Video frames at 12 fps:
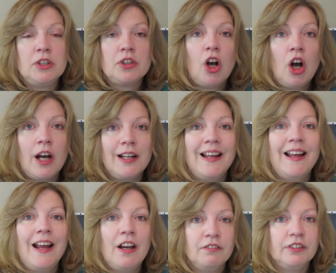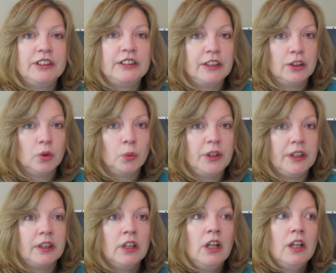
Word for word: taught every single week.